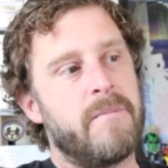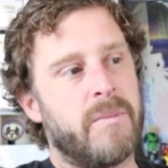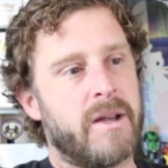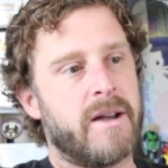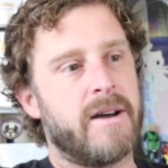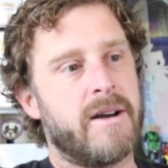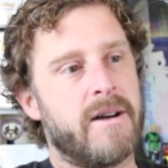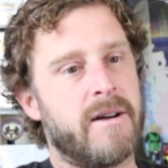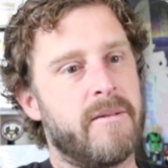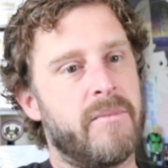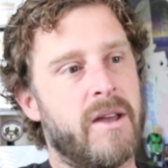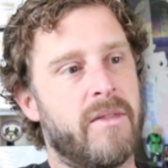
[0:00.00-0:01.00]

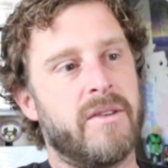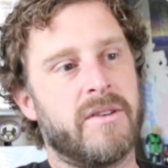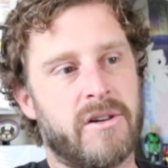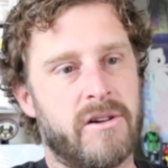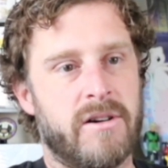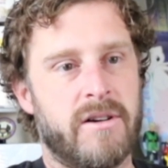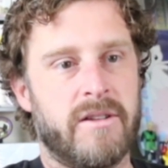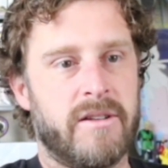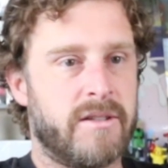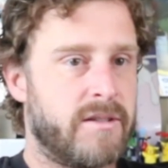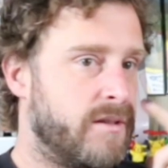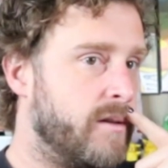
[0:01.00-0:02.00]
And this card
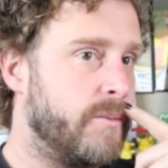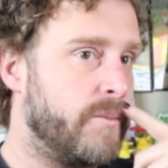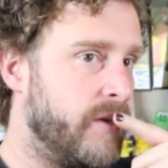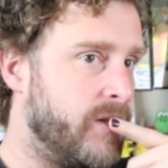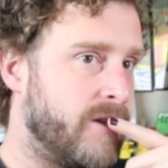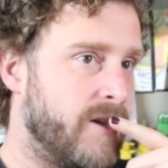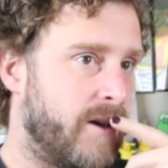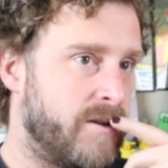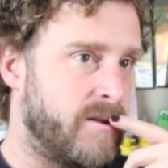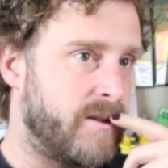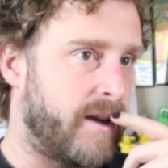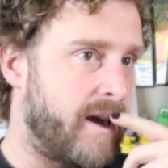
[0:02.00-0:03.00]
is pretty sick,
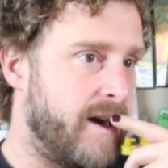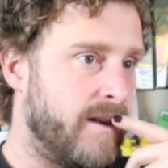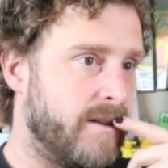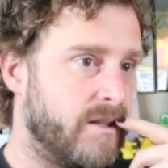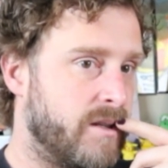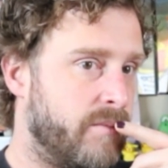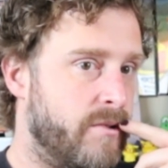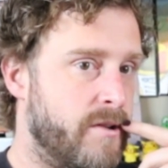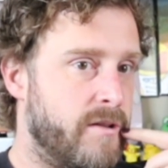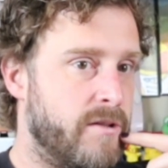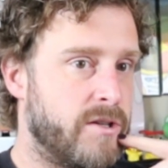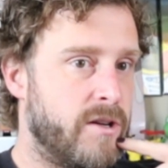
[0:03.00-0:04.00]
just like as a
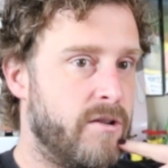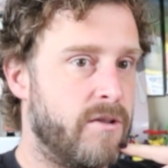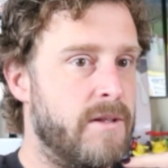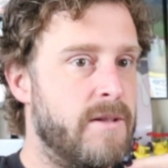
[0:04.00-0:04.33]
supporter in general.